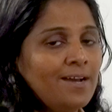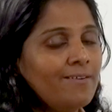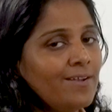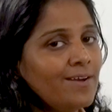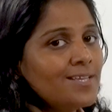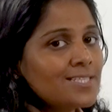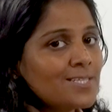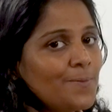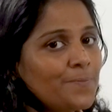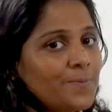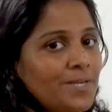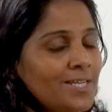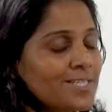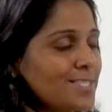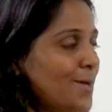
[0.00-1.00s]
are some
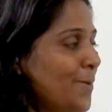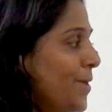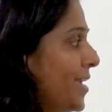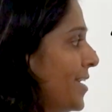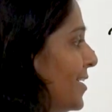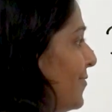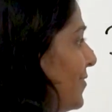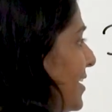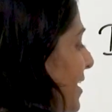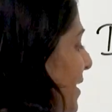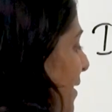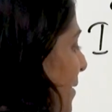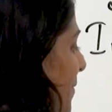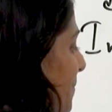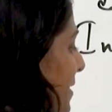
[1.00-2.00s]
products. Now here we
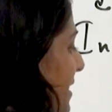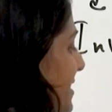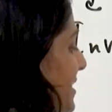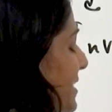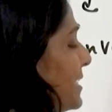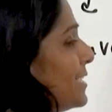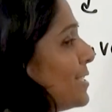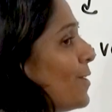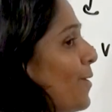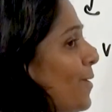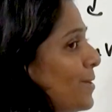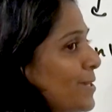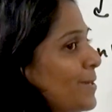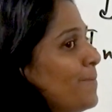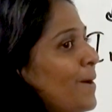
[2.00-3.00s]
basically
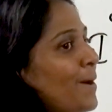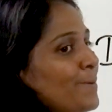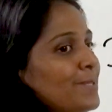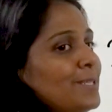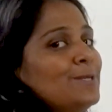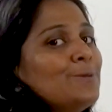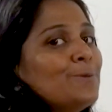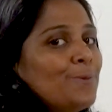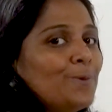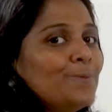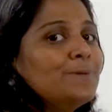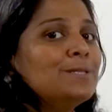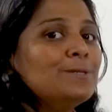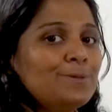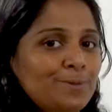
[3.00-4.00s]
talk about the
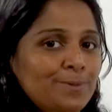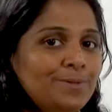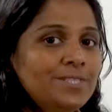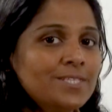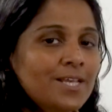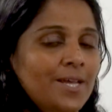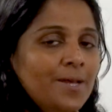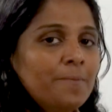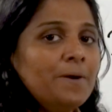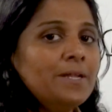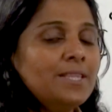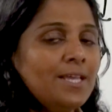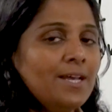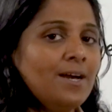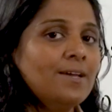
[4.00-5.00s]
normal goods,
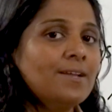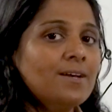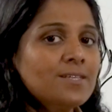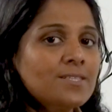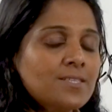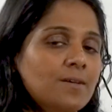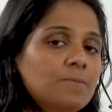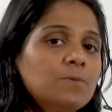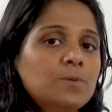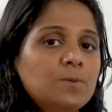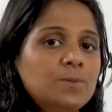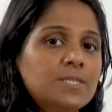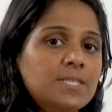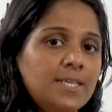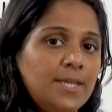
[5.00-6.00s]
but there are some
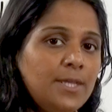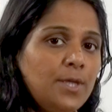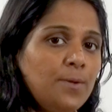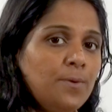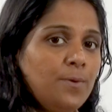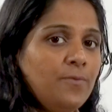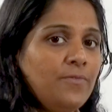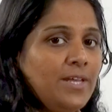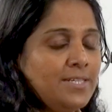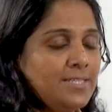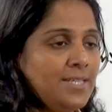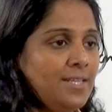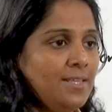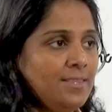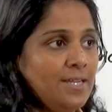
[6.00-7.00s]
goods like we are
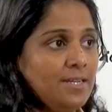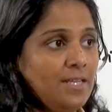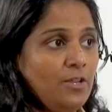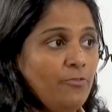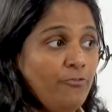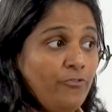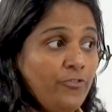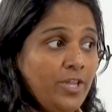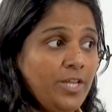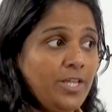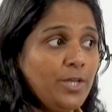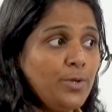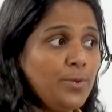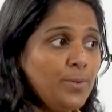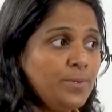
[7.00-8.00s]
telling that
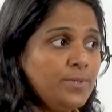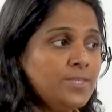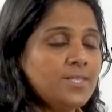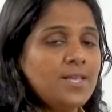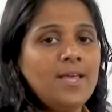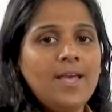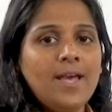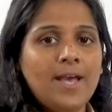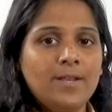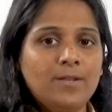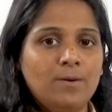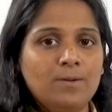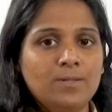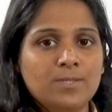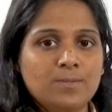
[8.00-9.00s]
inferior goods and
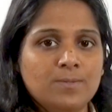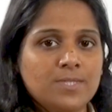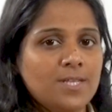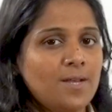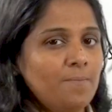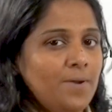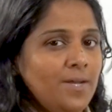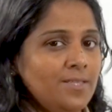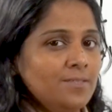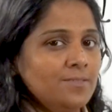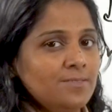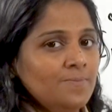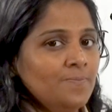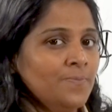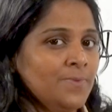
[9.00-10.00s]
also some
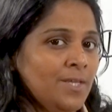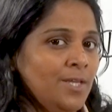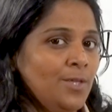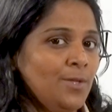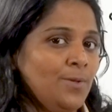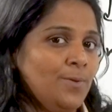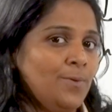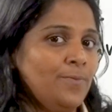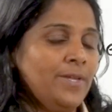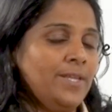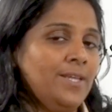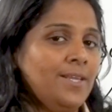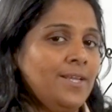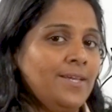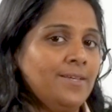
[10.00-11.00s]
other
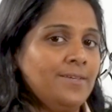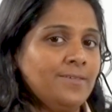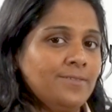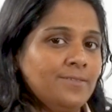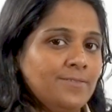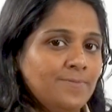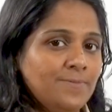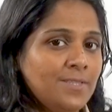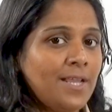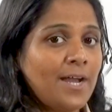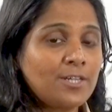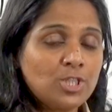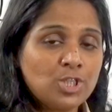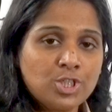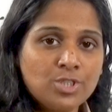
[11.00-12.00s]
very like
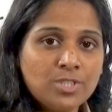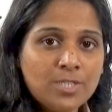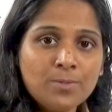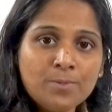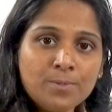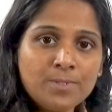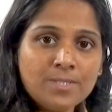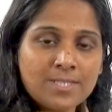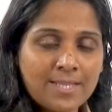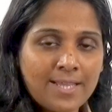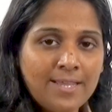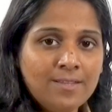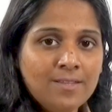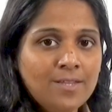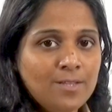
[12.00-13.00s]
luxury goods,
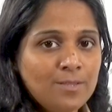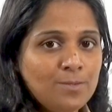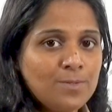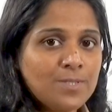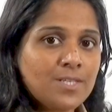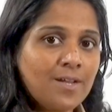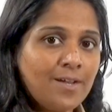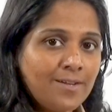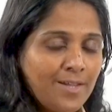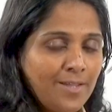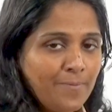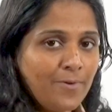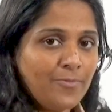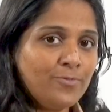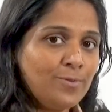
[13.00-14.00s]
like those
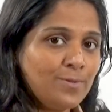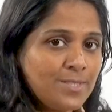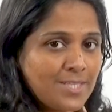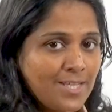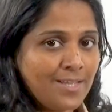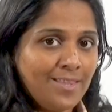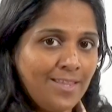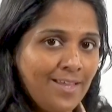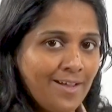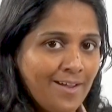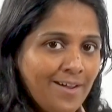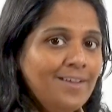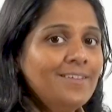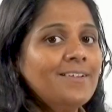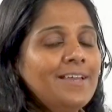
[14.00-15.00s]
type of goods are
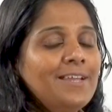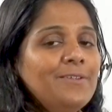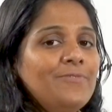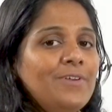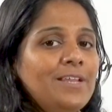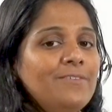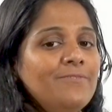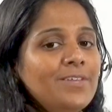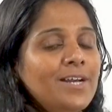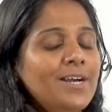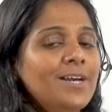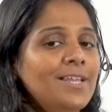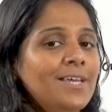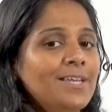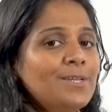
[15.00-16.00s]
there, right? When we
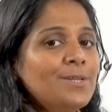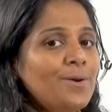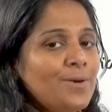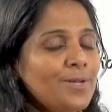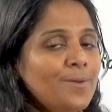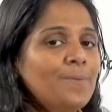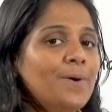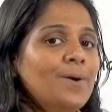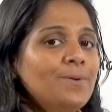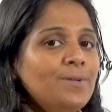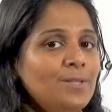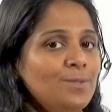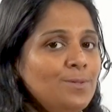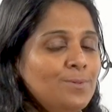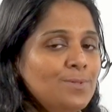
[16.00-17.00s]
are like talk about
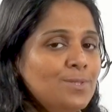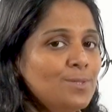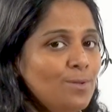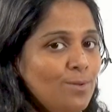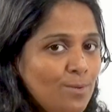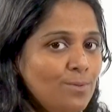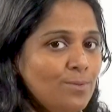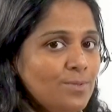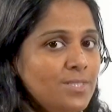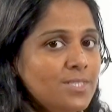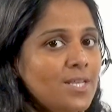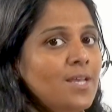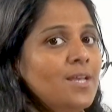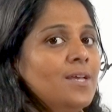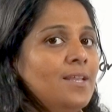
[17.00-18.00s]
those
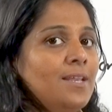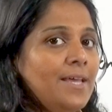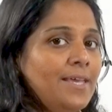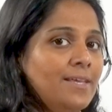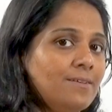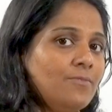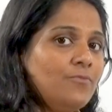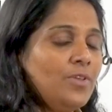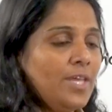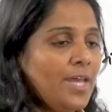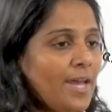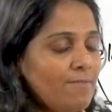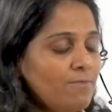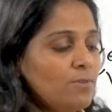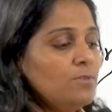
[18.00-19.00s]
goods, like we
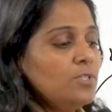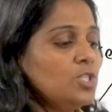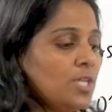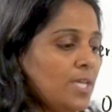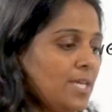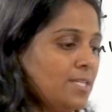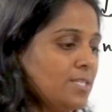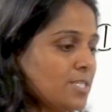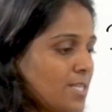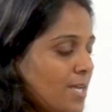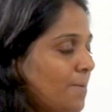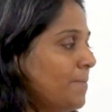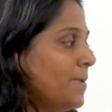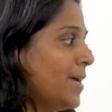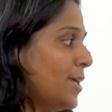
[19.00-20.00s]
have to change
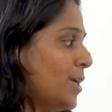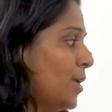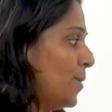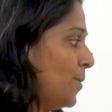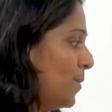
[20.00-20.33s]
some like